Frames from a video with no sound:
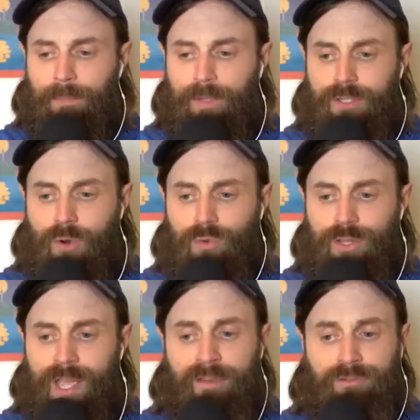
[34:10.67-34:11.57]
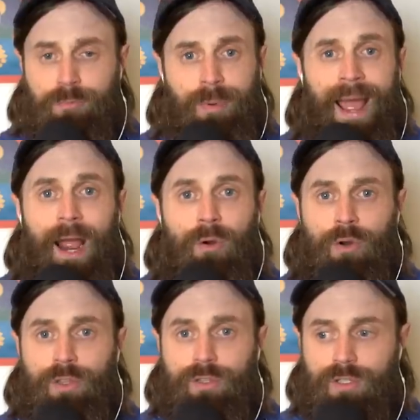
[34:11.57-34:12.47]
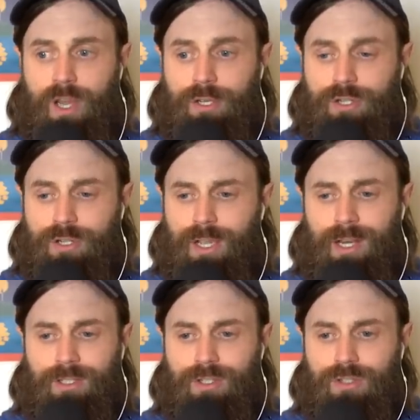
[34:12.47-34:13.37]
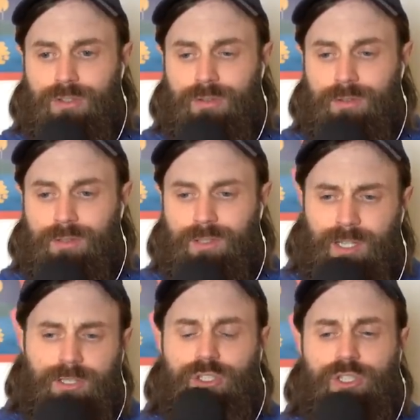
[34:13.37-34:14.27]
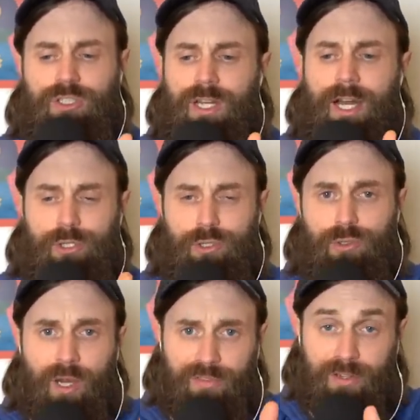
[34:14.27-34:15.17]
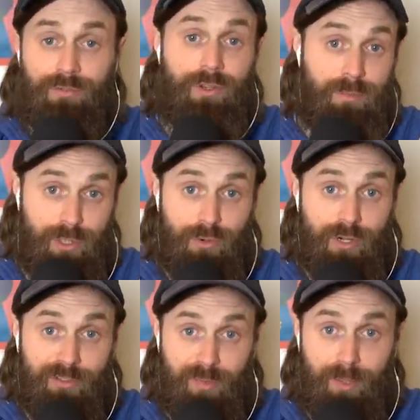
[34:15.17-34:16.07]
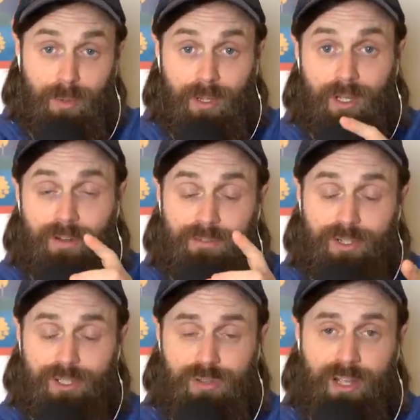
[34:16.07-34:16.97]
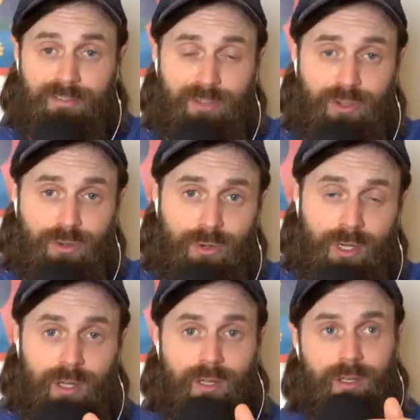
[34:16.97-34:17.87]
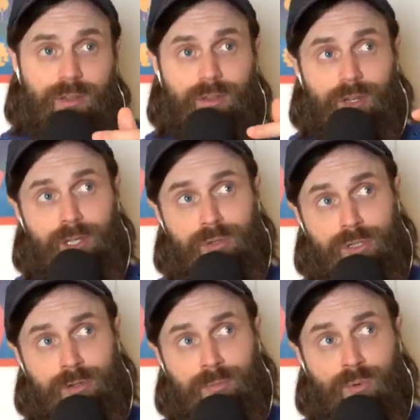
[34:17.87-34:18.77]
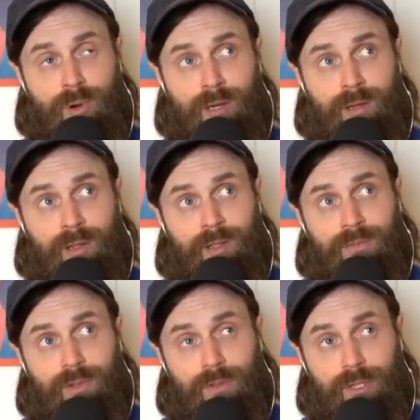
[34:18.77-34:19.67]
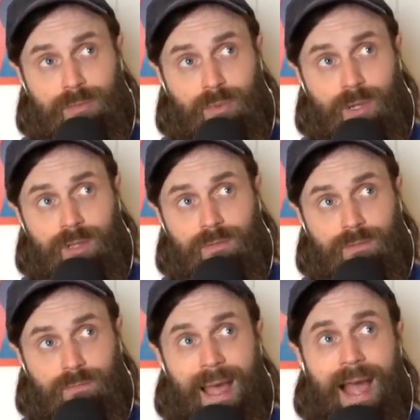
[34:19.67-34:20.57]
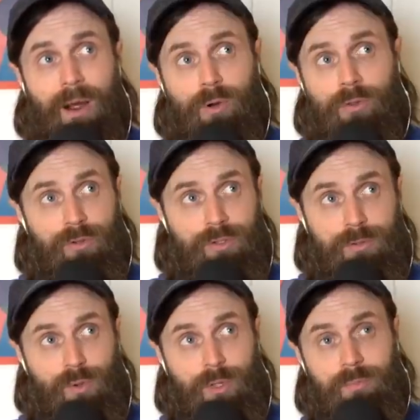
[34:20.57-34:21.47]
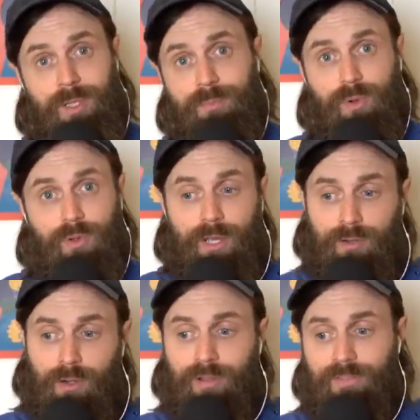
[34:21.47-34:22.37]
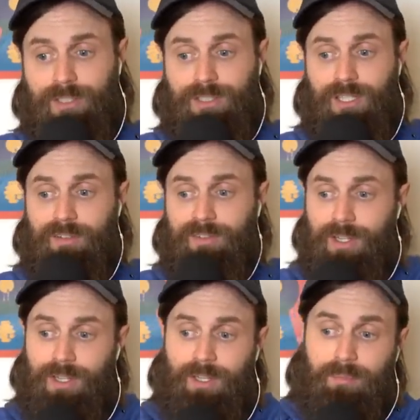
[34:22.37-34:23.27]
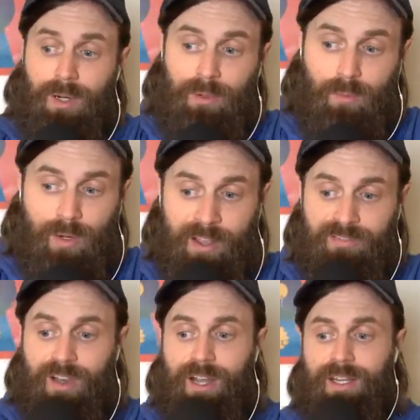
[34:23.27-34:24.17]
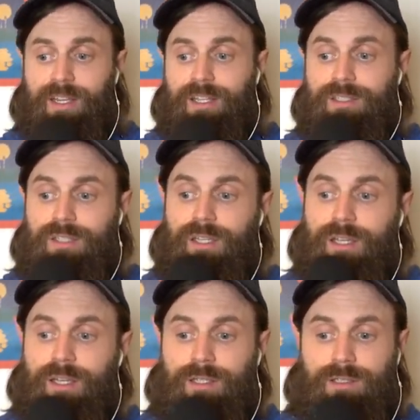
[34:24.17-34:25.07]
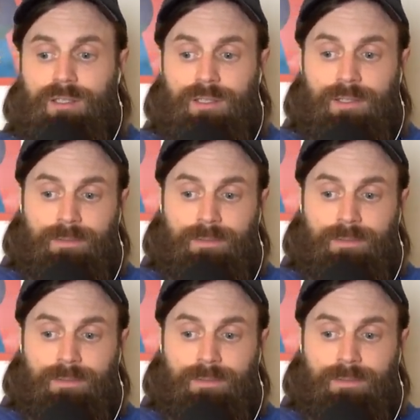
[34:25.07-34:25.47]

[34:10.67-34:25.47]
is only after power and such. And it's just not true, I think, for the majority of people. For a select few, they'll get to a certain point, they'll exploit power, they'll exploit people and all of that stuff. But what I find is, and